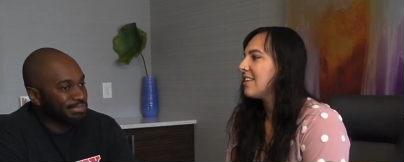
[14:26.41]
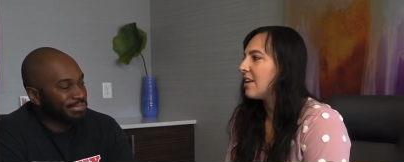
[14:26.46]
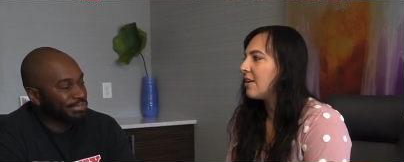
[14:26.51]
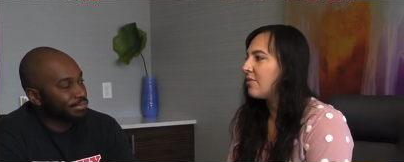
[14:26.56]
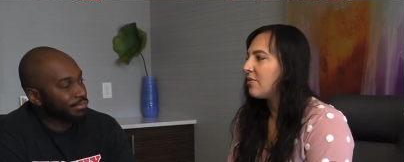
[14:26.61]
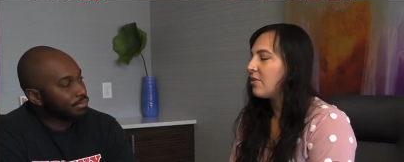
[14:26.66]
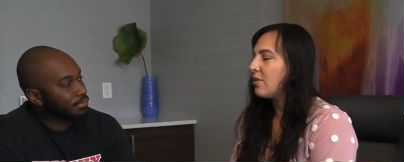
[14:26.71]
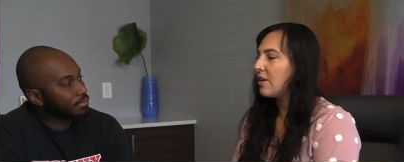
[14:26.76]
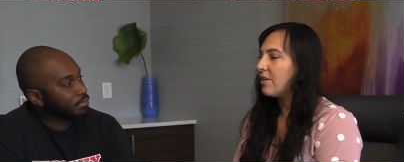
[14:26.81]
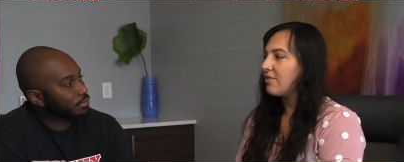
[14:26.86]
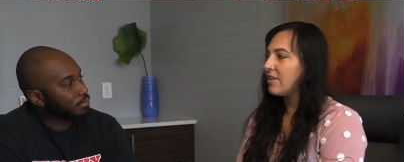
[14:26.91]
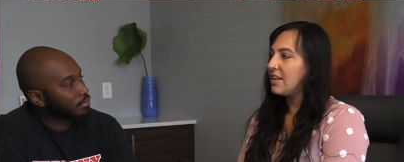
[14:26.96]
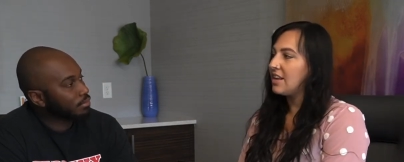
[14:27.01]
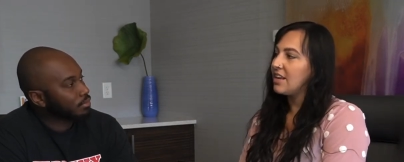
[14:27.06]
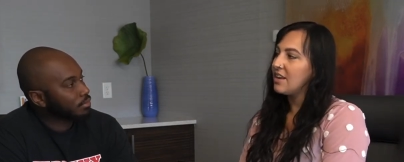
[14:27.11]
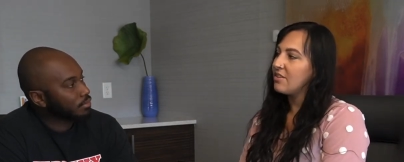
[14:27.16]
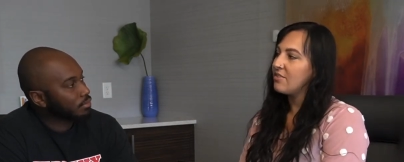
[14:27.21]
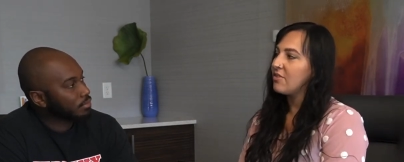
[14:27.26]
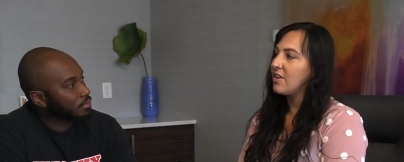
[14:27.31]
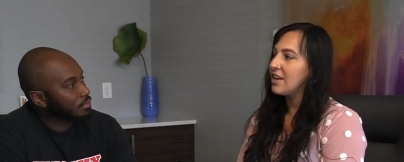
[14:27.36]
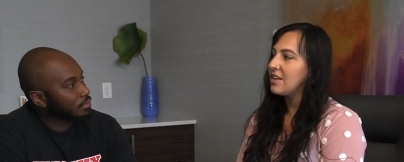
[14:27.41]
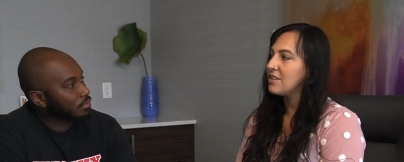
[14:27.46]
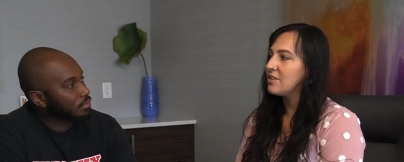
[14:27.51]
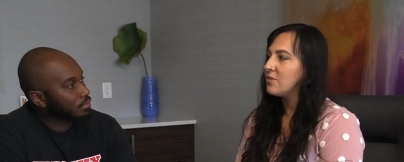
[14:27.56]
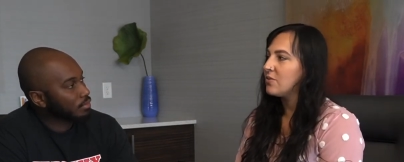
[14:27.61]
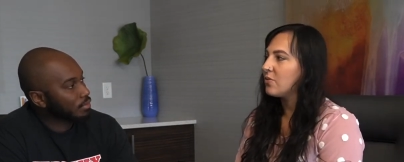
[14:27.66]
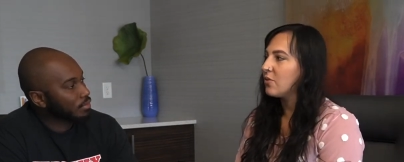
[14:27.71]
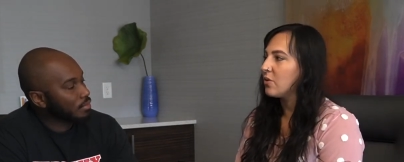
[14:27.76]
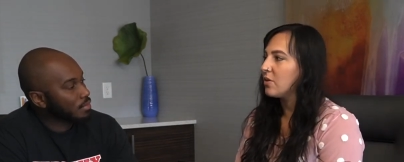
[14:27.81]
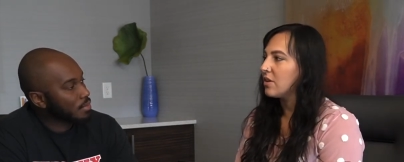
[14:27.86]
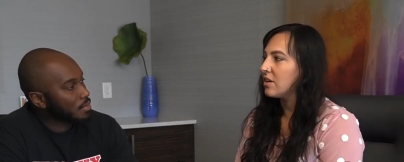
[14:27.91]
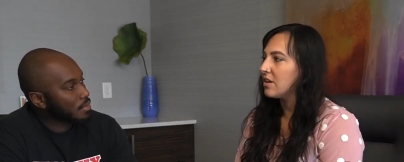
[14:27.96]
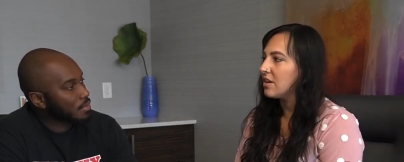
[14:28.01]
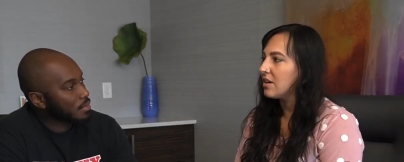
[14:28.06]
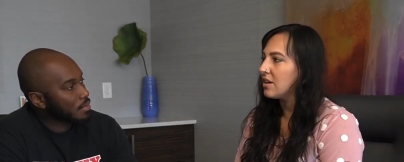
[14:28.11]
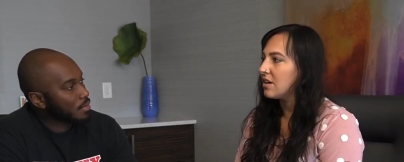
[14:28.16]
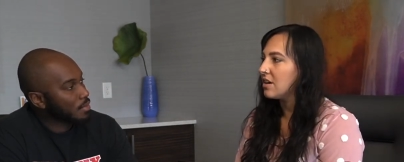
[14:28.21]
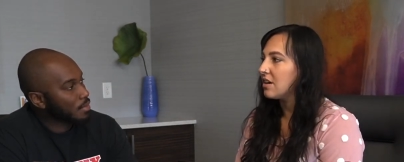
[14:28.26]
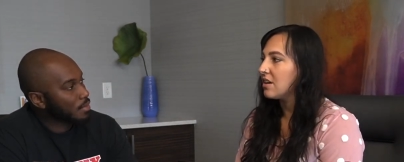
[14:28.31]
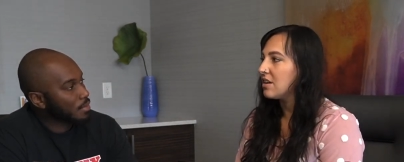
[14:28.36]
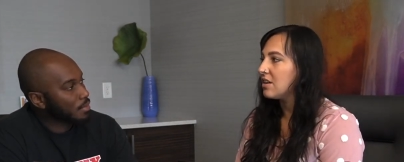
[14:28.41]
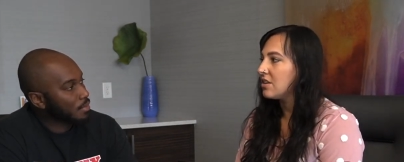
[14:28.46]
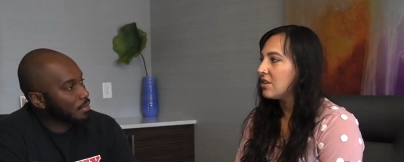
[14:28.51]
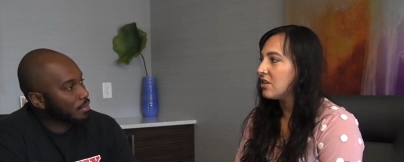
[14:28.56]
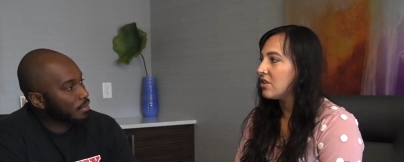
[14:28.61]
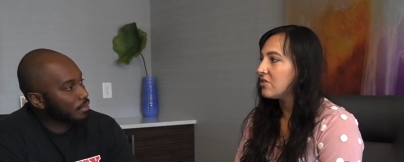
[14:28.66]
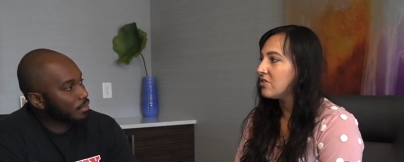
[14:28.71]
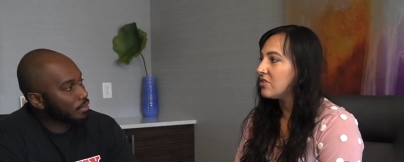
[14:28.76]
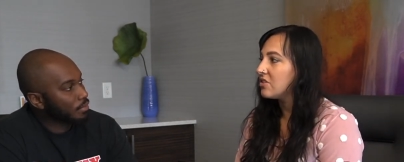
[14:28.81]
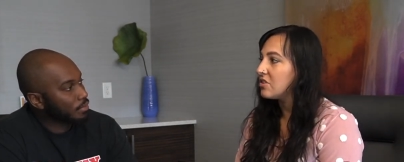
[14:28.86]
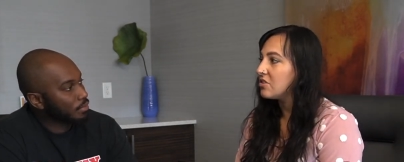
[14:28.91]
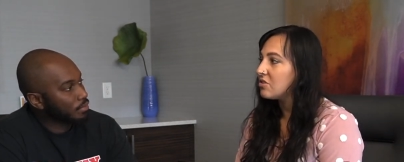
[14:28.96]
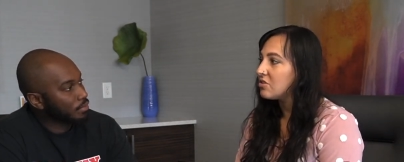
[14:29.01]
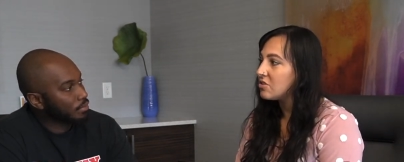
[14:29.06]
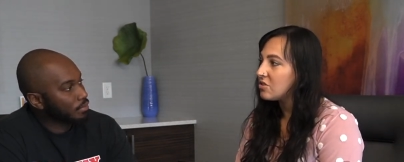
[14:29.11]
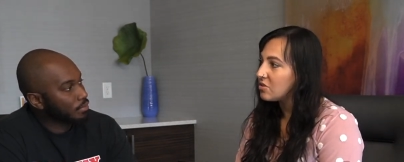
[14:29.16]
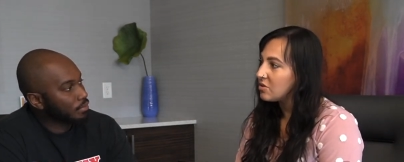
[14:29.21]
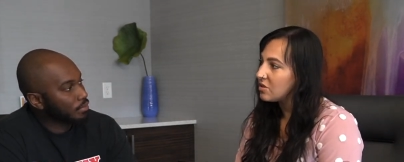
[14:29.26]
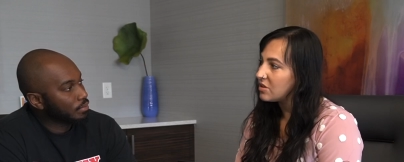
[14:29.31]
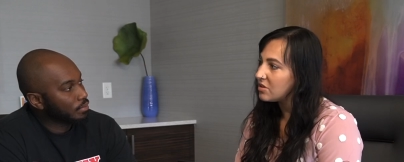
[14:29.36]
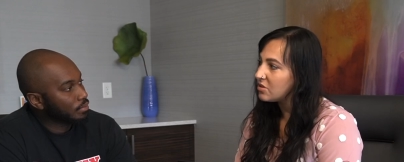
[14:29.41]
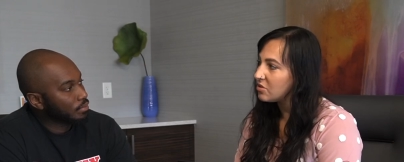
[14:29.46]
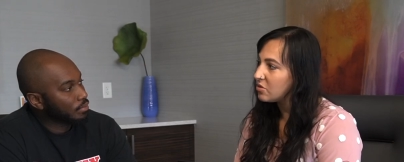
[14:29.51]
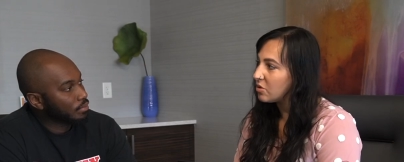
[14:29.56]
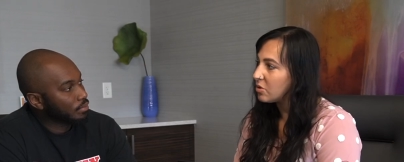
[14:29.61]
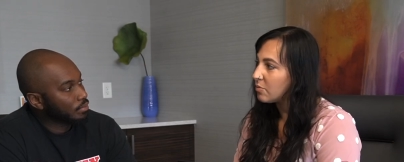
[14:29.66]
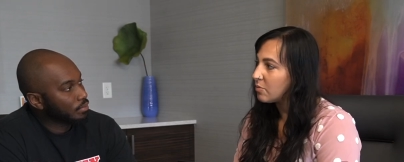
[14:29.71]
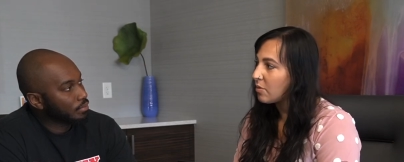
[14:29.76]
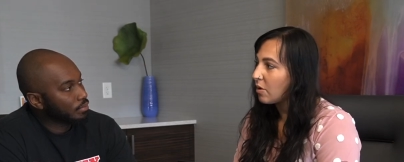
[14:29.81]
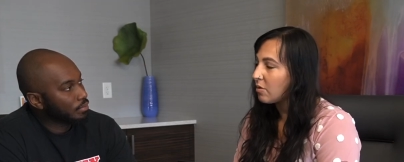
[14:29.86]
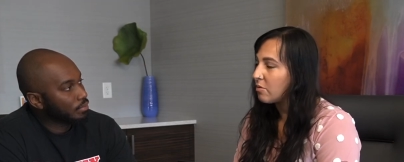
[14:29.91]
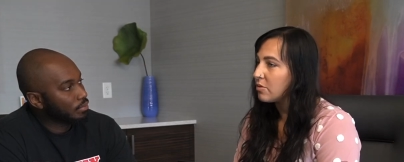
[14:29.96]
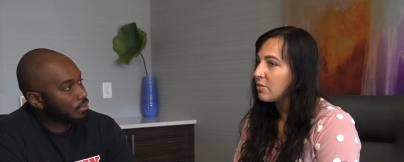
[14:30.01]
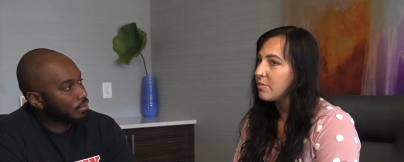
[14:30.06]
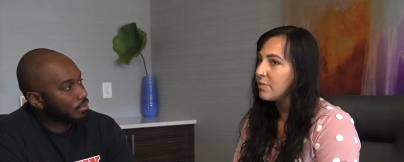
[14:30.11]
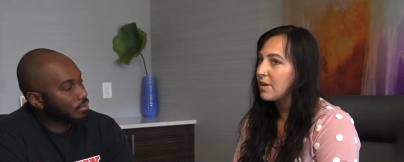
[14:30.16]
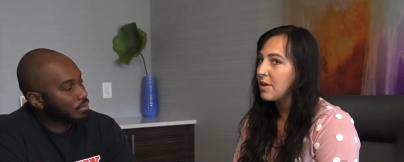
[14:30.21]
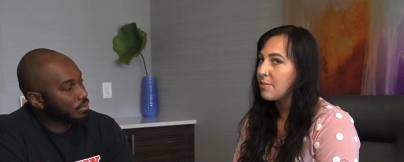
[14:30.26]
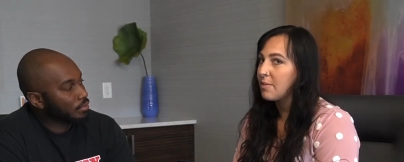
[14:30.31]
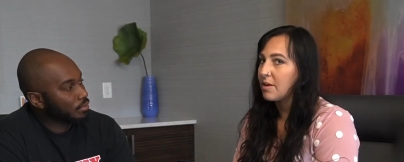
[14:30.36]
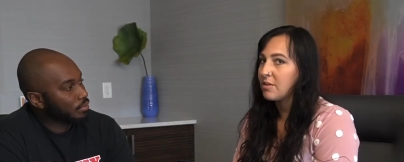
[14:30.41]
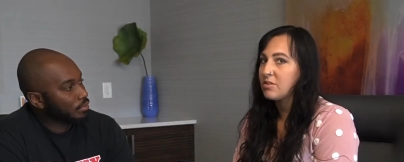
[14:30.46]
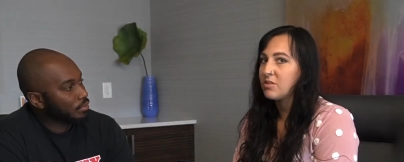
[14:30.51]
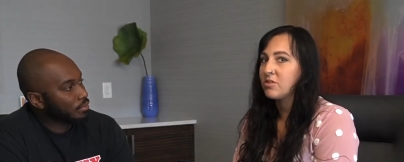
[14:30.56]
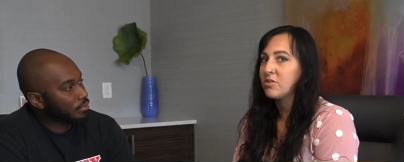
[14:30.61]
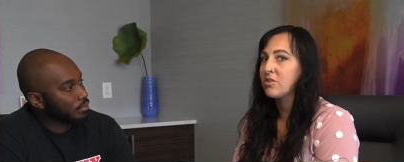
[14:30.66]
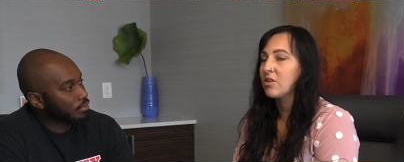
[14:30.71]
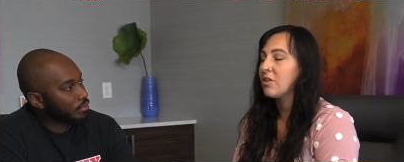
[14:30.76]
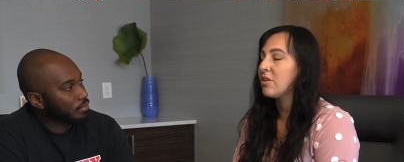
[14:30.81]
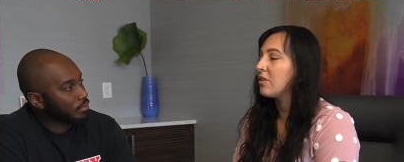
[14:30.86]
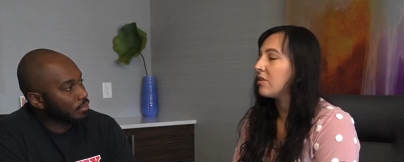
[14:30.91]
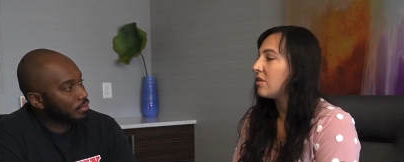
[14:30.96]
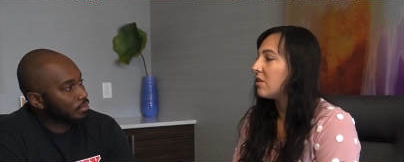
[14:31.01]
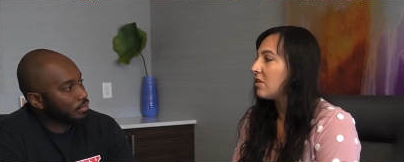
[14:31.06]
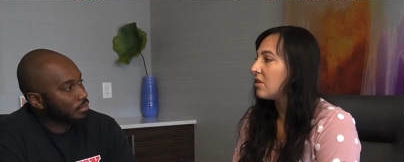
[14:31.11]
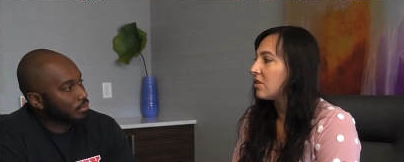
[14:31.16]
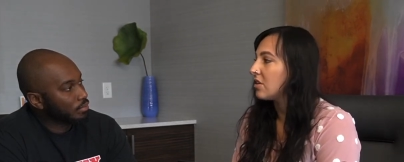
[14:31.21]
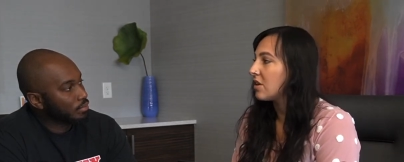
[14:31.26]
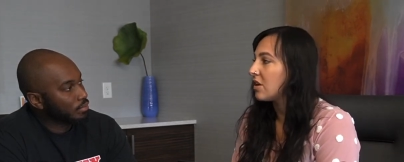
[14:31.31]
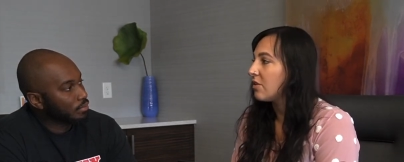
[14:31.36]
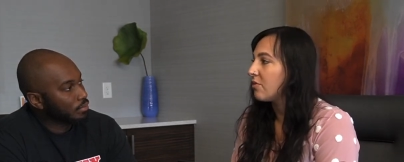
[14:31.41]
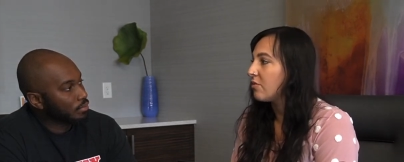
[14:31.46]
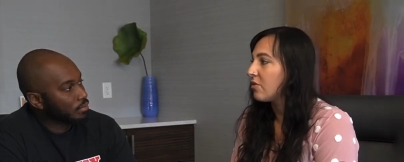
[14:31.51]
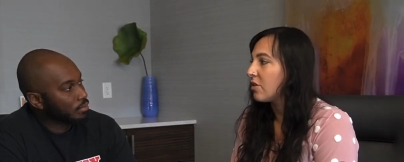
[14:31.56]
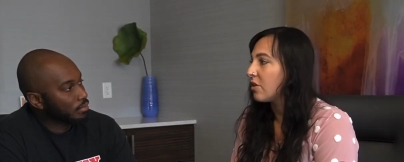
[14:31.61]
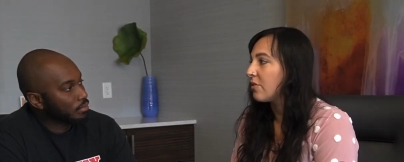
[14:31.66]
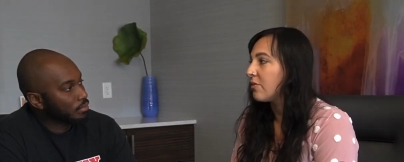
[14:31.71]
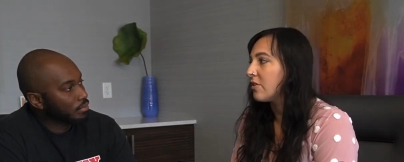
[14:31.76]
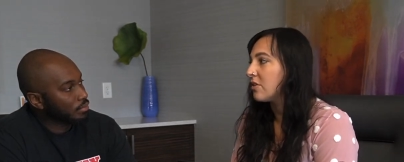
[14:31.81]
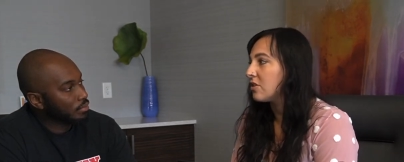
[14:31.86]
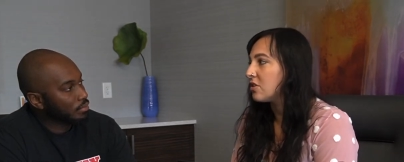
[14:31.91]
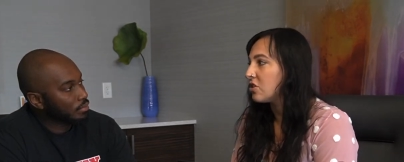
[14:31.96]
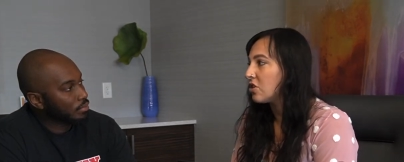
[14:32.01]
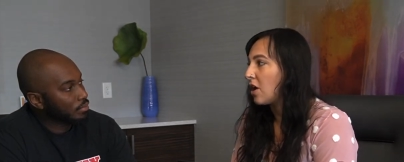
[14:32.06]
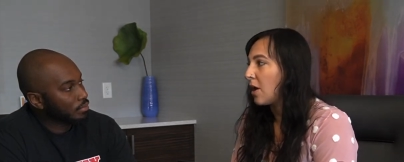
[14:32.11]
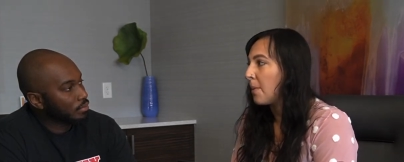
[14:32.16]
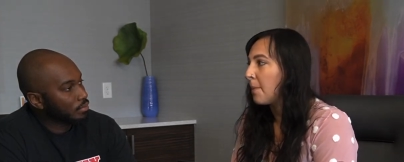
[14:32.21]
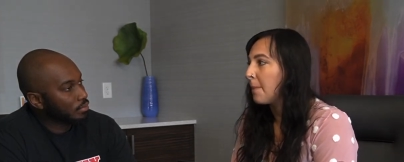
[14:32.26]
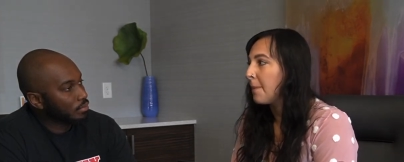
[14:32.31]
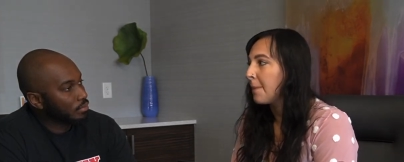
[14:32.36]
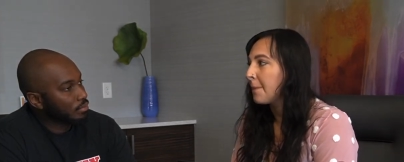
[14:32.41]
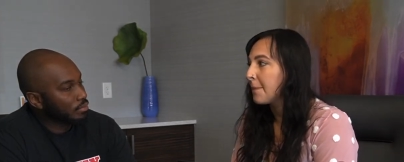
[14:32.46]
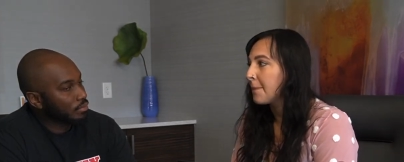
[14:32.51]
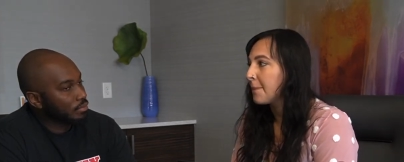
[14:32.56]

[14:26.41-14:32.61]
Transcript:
Speaker 1: if you have any advice for nursing students who are probably about to start looking for their first job?